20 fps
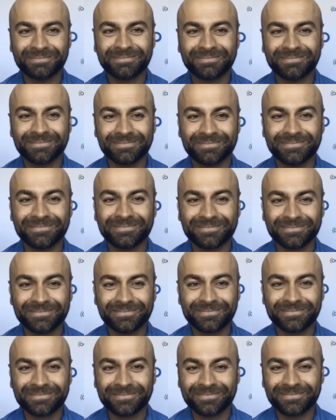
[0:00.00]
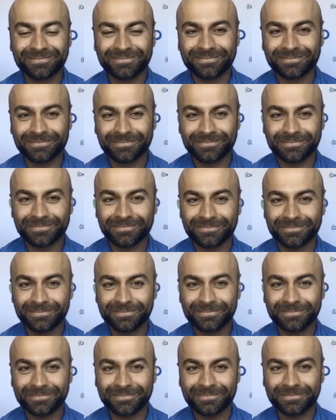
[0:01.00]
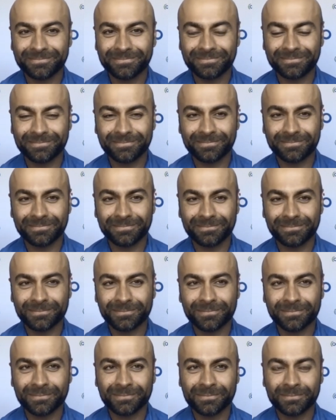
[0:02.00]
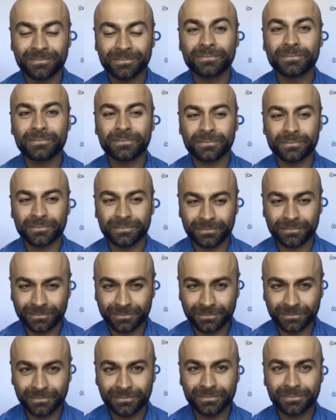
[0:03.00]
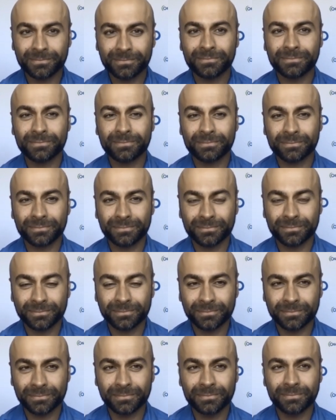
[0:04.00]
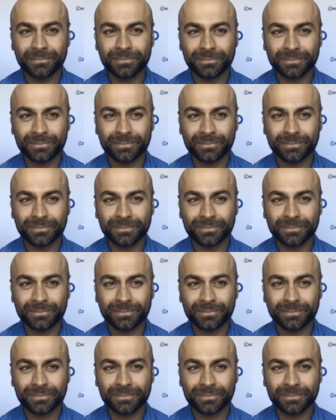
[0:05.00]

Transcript: This person isn't speaking.